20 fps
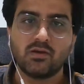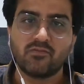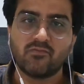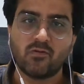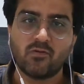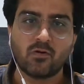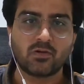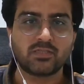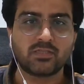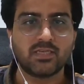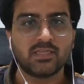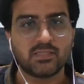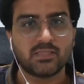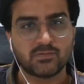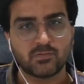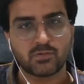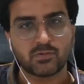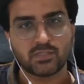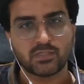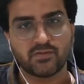for
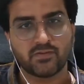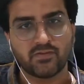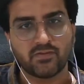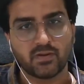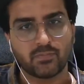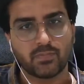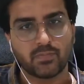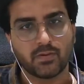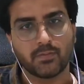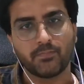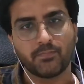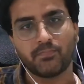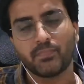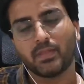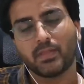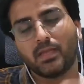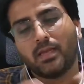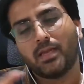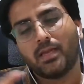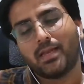Salesforce developer.
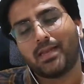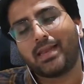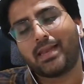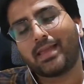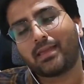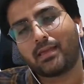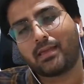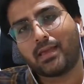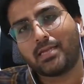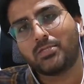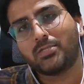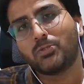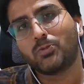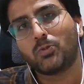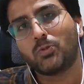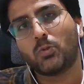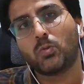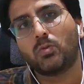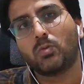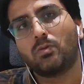Like as you
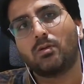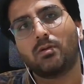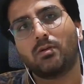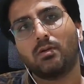know,